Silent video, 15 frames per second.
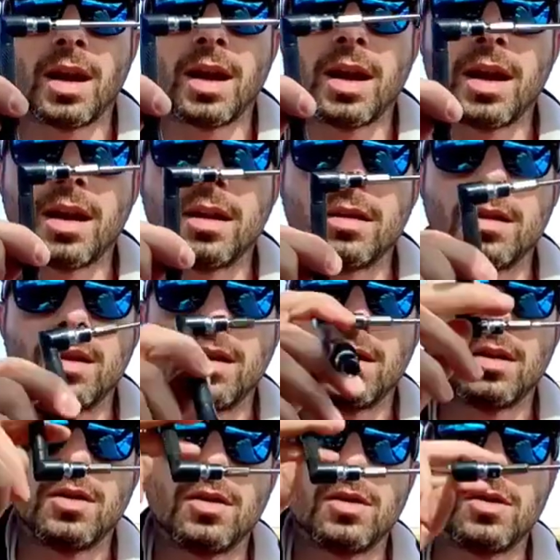and
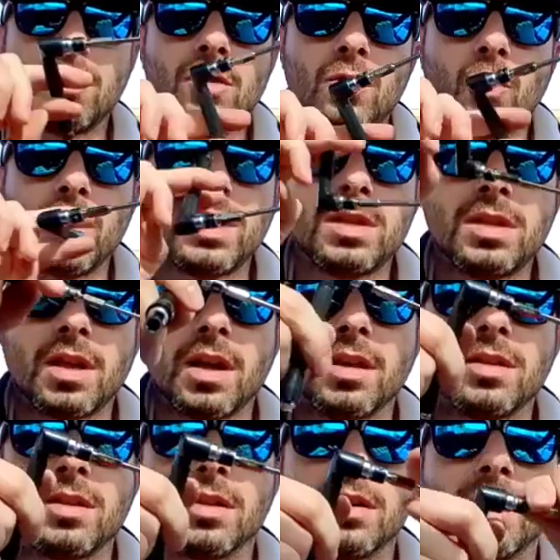twist
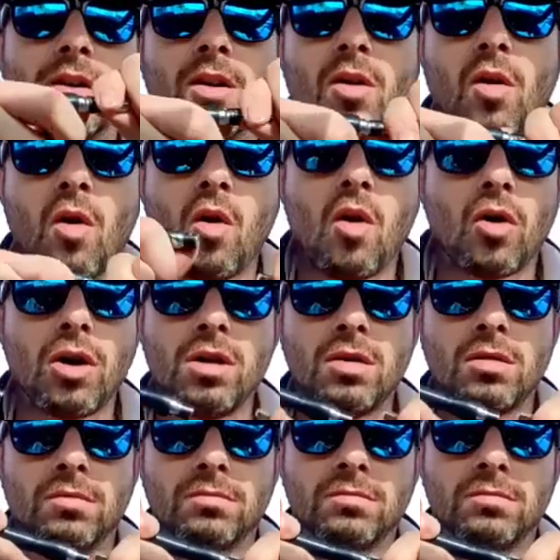and turn, or